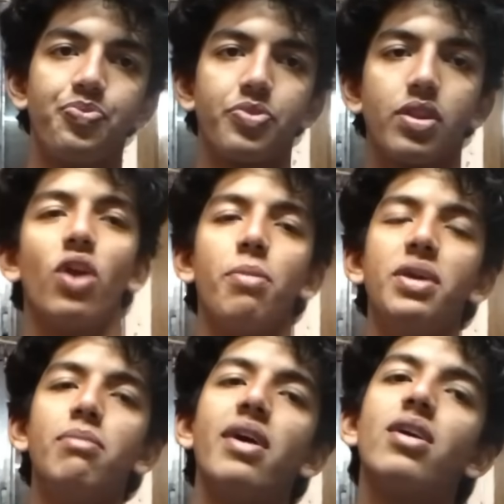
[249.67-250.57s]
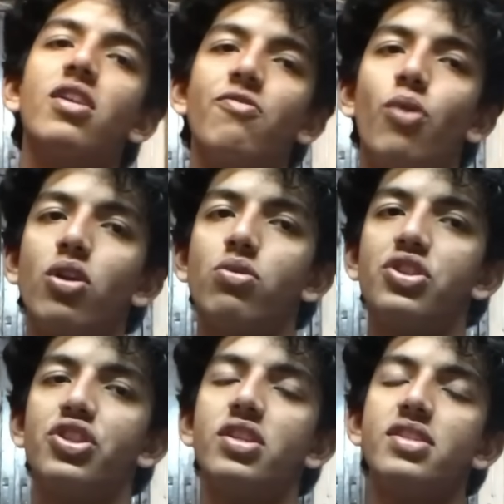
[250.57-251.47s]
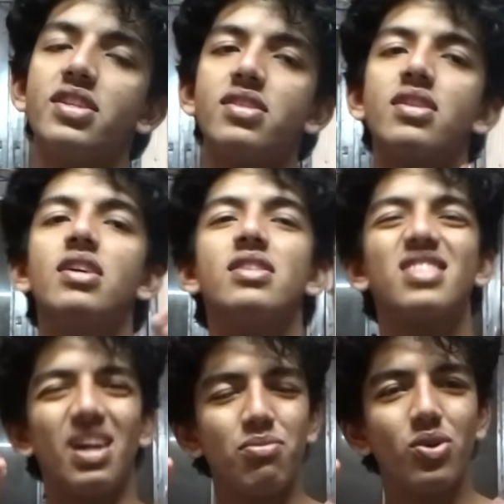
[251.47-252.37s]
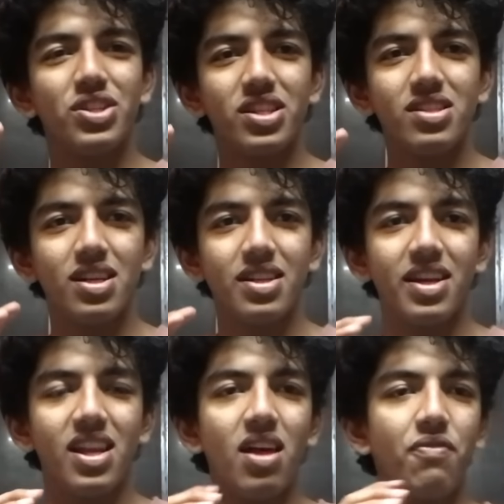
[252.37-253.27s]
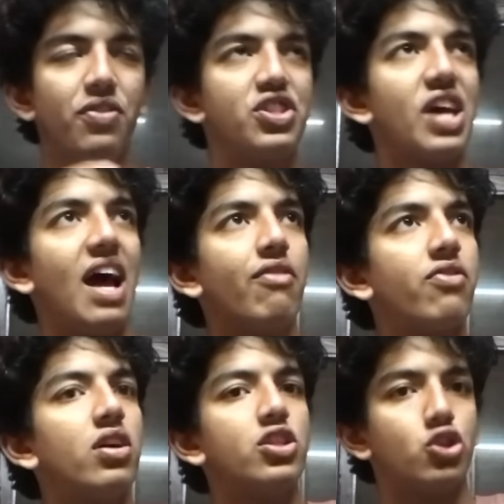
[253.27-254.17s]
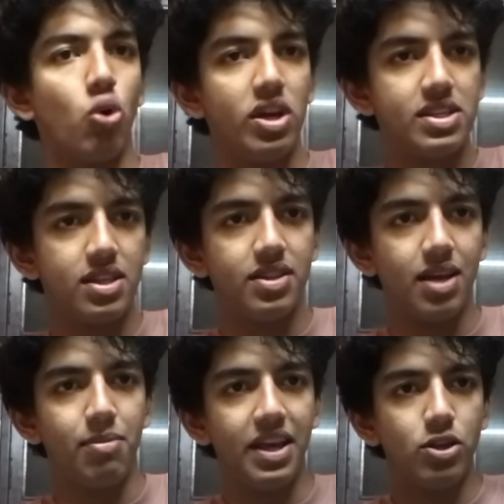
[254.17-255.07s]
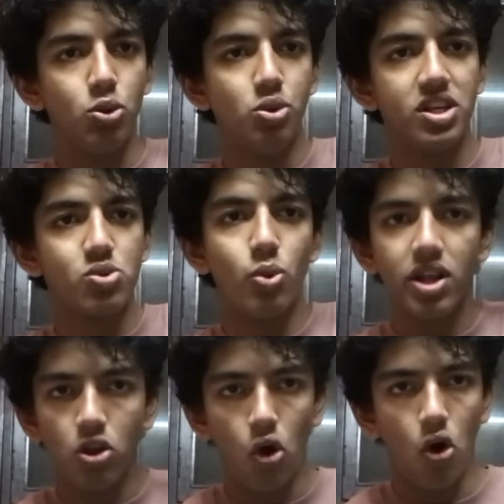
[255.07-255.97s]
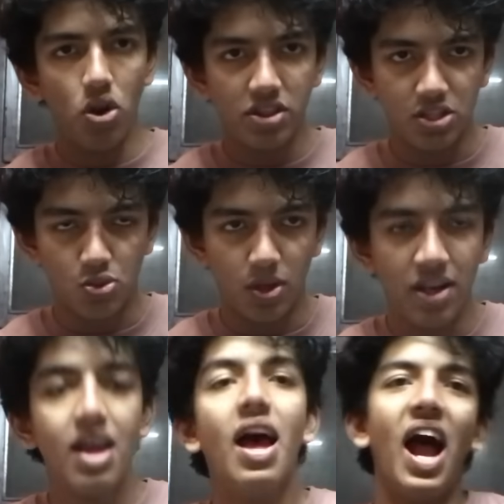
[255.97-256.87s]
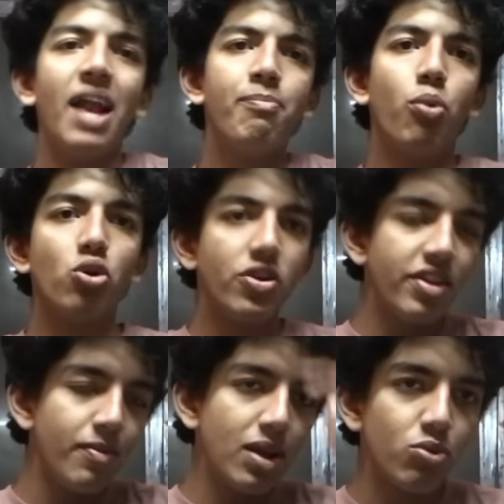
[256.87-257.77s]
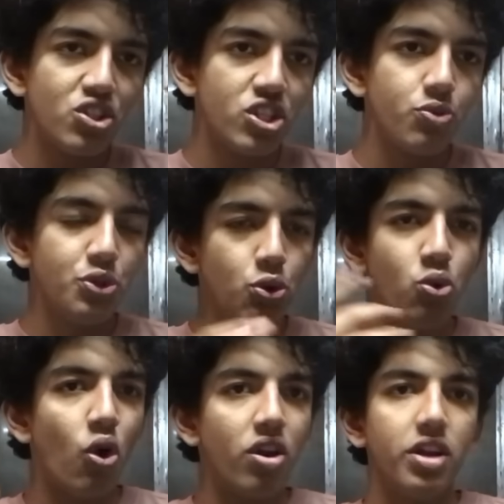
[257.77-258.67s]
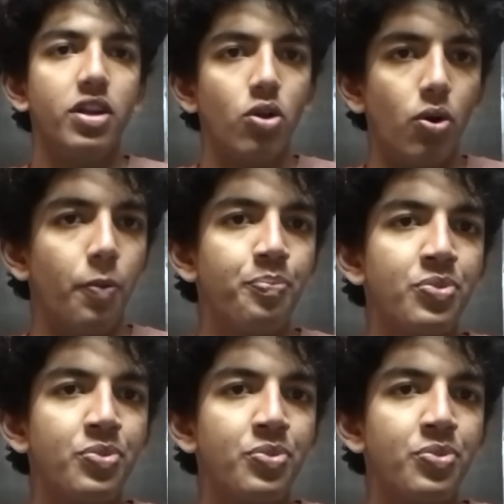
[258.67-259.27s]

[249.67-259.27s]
What I mean by curveball questions is some questions are there which have a choice in them, like do this one or this one, and both of them are questions which you do not really know.